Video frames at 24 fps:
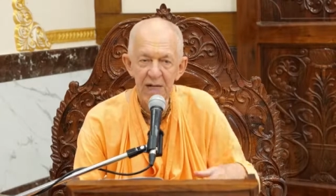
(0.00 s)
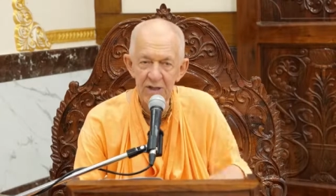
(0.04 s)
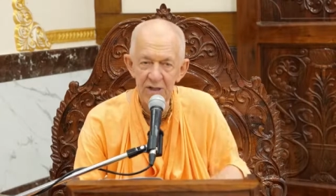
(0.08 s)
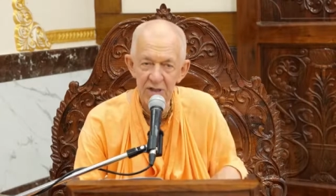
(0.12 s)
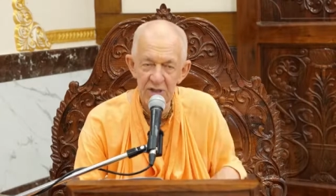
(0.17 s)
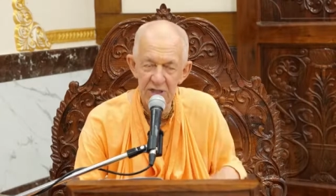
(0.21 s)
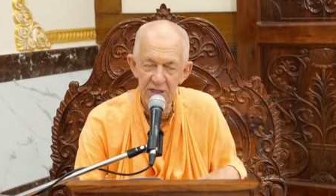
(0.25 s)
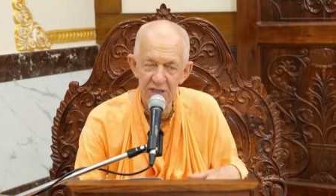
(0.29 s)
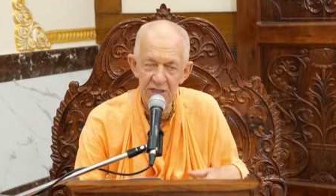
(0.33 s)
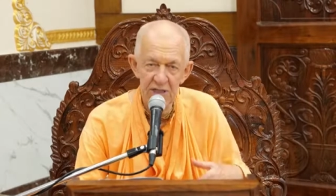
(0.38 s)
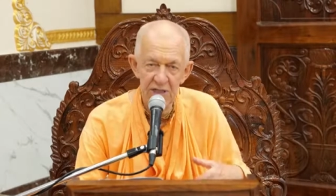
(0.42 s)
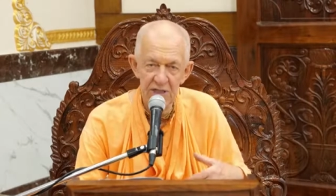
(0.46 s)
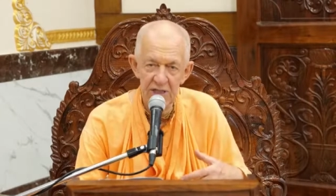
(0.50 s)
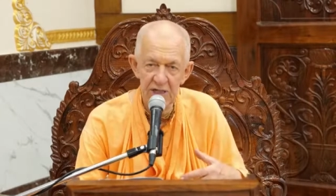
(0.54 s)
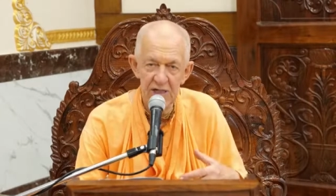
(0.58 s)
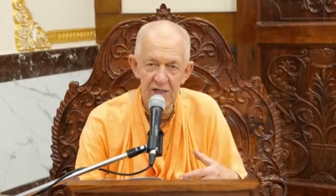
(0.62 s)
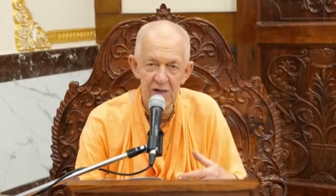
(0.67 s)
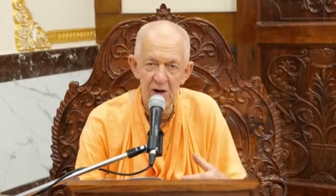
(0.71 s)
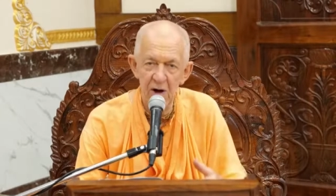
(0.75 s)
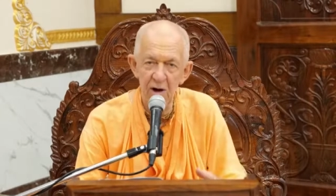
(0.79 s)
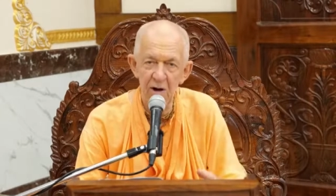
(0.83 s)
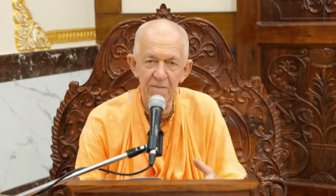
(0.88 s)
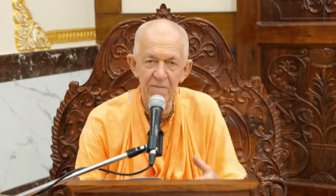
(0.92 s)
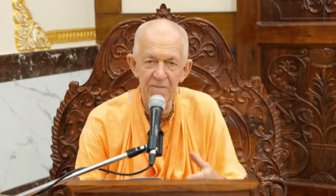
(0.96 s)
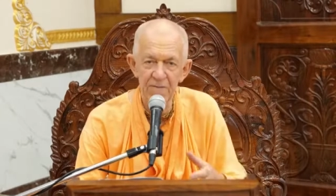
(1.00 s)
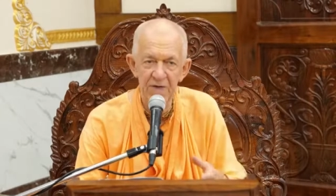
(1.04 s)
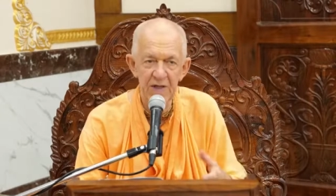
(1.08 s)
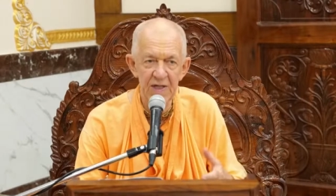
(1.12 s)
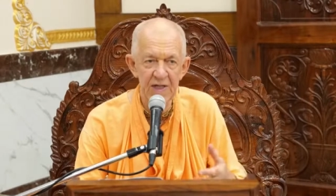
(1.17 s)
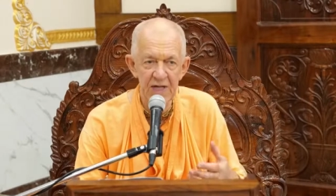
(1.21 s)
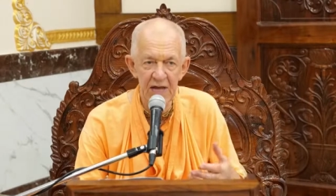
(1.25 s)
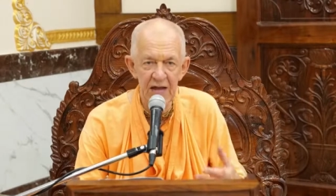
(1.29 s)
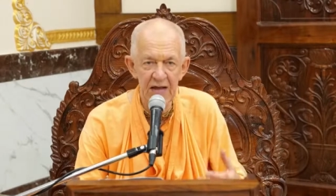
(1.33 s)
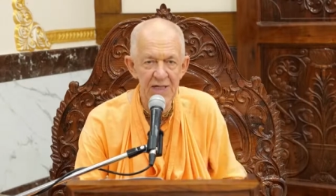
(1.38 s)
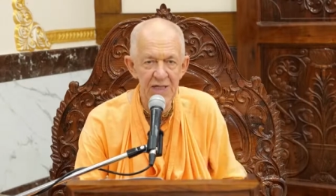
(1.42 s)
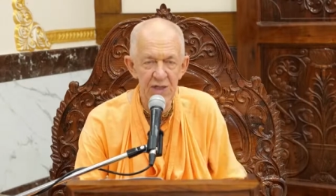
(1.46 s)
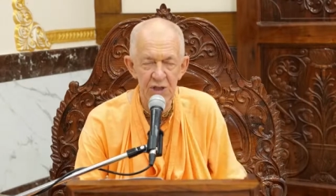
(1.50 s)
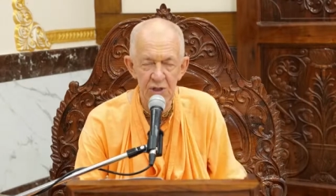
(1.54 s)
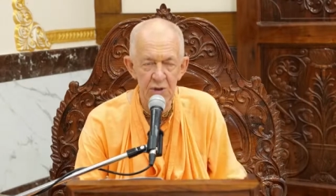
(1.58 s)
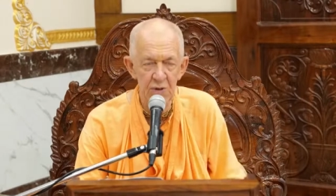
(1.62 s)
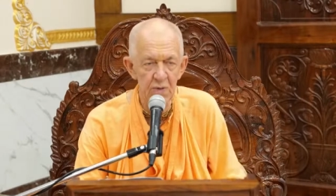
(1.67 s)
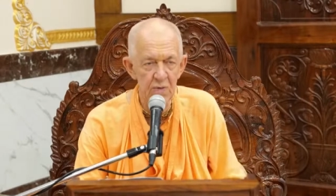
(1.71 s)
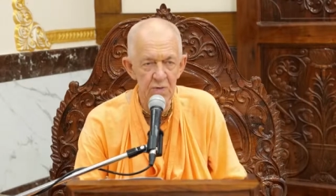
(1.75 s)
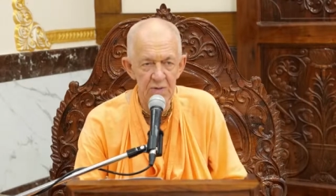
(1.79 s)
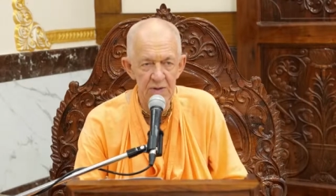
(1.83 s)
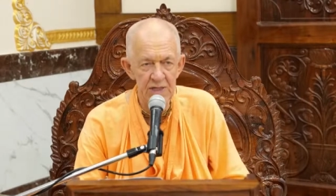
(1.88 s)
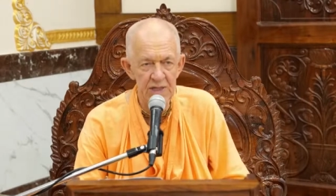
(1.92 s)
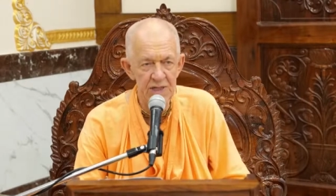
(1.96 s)
But there's a
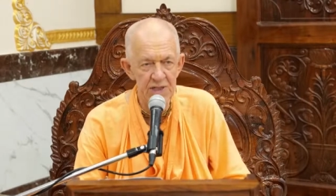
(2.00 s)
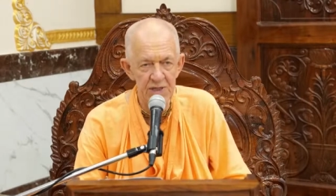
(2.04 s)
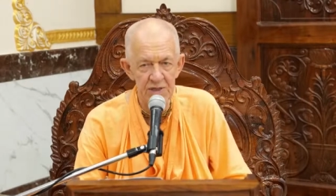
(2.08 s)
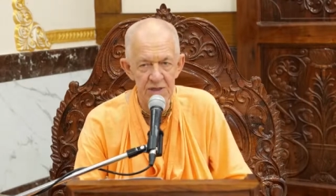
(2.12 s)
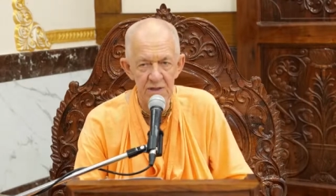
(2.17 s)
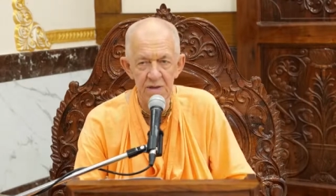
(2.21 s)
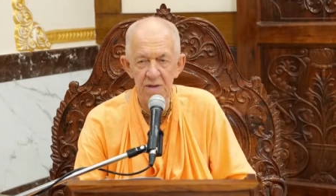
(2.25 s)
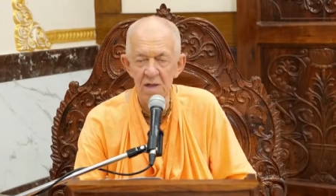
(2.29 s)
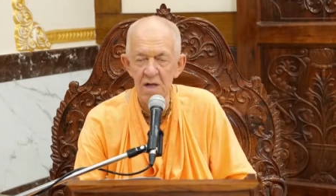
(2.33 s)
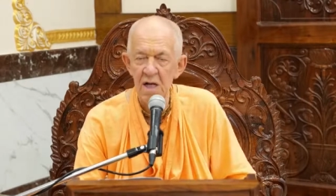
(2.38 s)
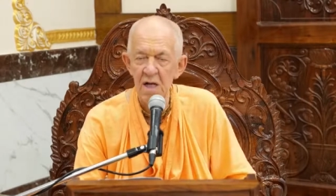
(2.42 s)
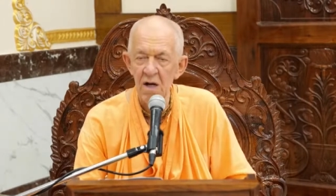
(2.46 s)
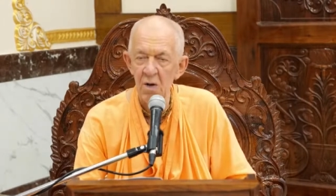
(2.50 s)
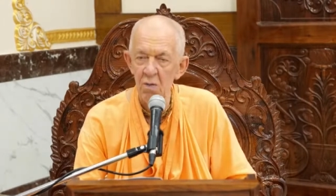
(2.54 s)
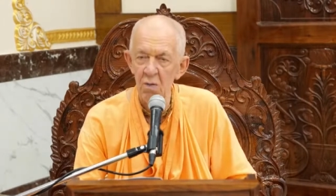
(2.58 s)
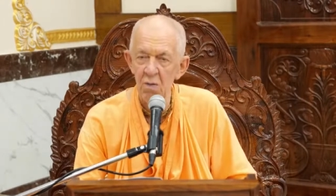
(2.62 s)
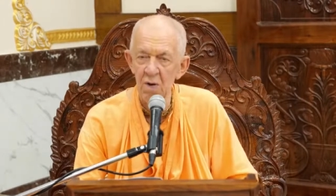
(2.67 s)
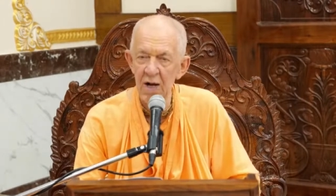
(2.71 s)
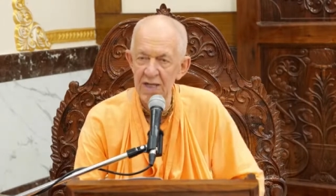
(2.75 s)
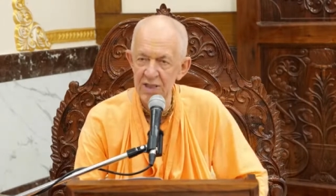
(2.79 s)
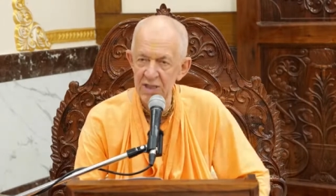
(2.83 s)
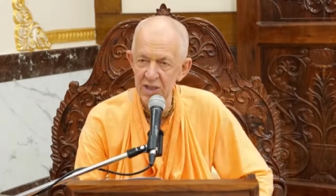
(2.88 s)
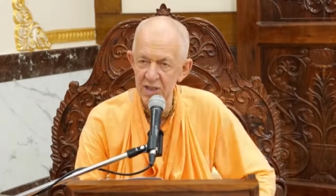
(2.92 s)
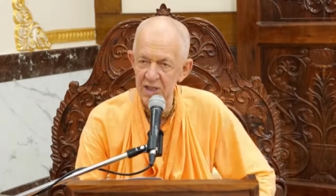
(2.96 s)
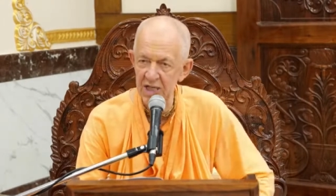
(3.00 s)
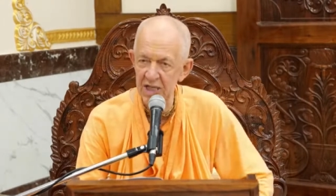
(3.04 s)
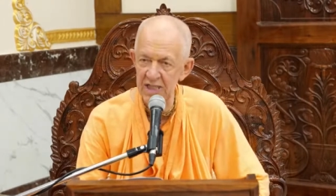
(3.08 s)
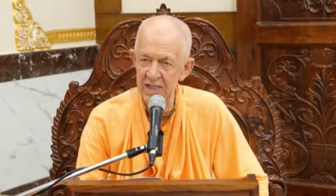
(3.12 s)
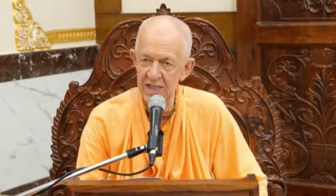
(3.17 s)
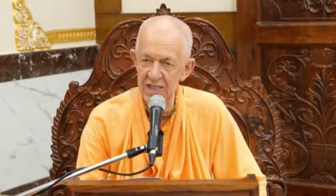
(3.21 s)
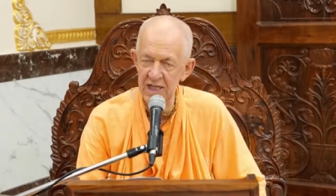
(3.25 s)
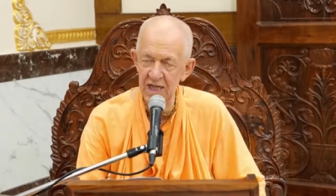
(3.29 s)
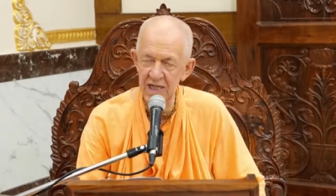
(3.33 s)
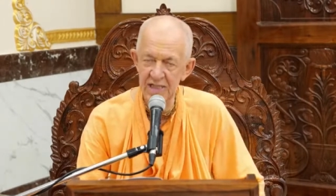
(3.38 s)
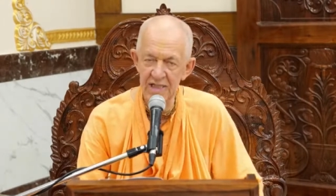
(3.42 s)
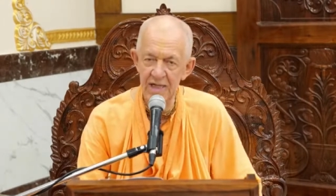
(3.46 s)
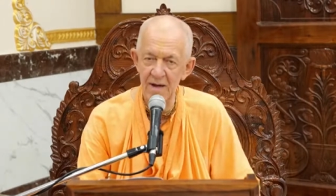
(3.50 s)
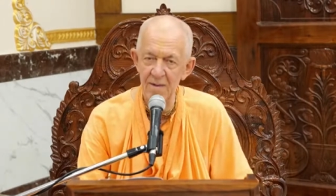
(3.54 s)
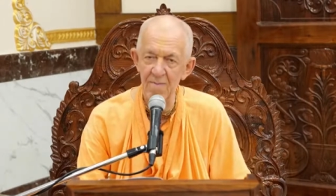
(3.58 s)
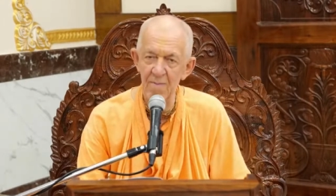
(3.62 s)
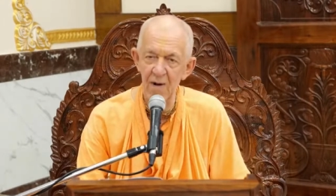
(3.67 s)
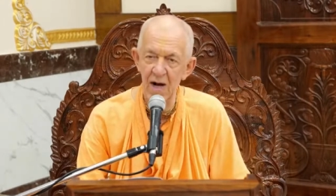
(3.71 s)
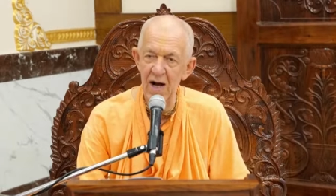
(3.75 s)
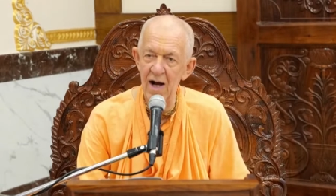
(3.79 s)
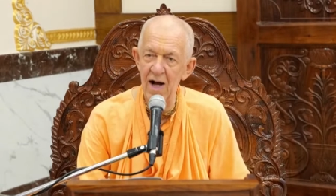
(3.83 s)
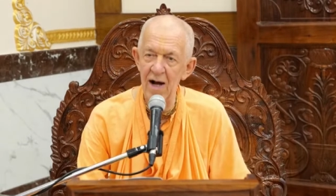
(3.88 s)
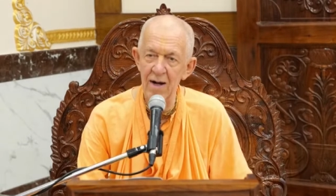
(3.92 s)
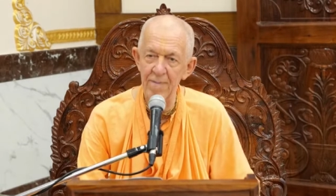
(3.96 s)
confidential reason why Chaitanya
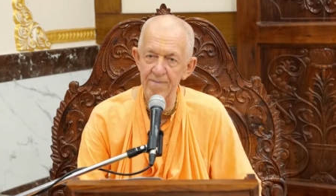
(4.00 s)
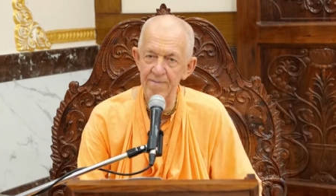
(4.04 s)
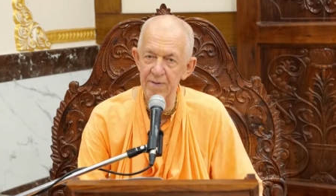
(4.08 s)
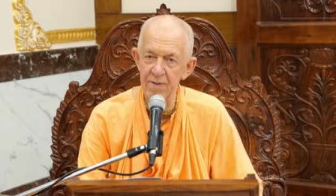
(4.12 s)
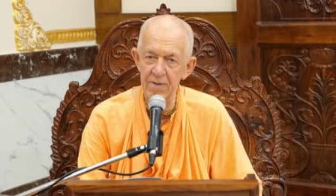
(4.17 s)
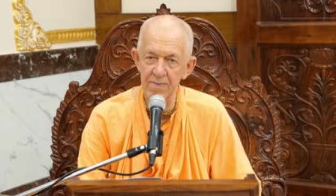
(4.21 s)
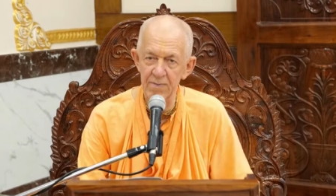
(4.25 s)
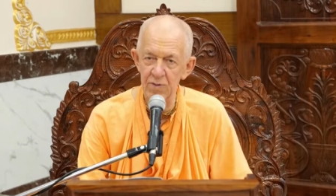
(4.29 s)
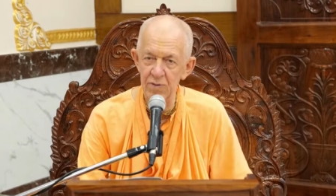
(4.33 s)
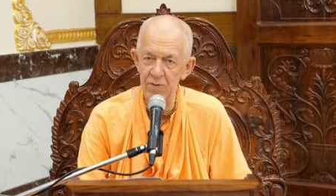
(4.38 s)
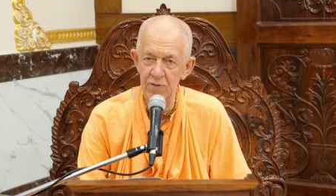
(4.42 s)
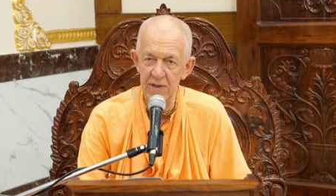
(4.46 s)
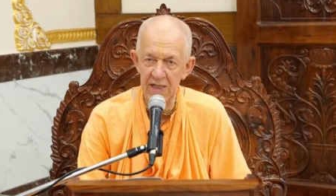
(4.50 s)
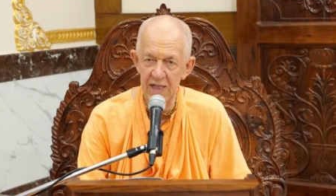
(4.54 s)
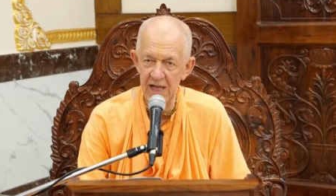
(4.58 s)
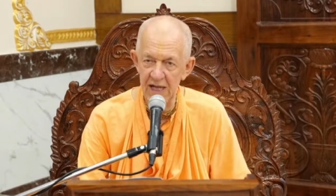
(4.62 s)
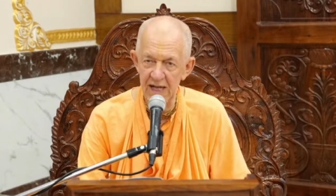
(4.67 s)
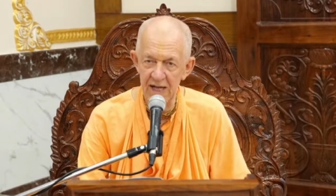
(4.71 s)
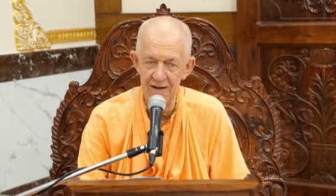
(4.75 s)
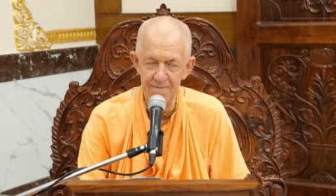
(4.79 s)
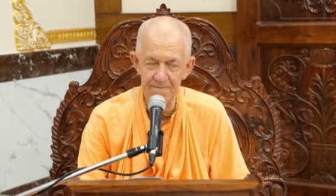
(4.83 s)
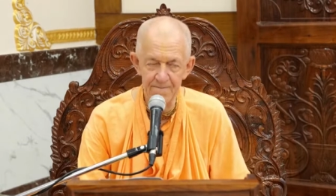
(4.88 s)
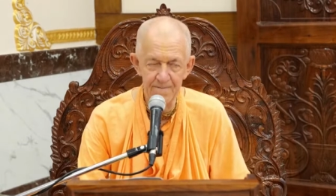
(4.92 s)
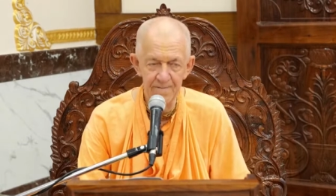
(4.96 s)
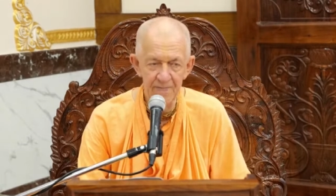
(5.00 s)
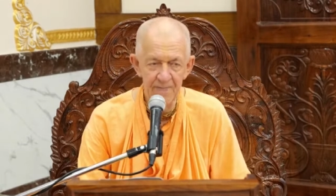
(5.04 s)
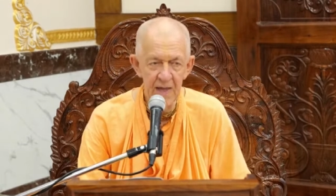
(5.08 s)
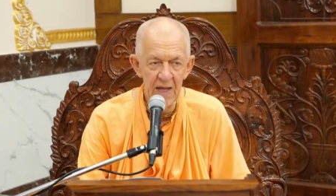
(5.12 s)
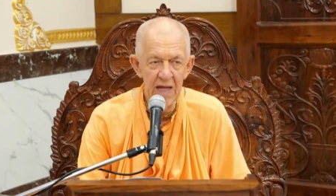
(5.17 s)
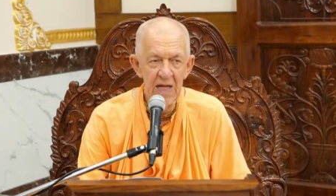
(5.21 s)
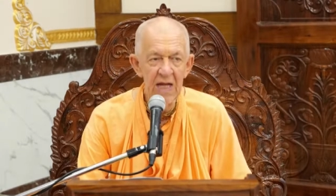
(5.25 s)
Mahaprabhu came,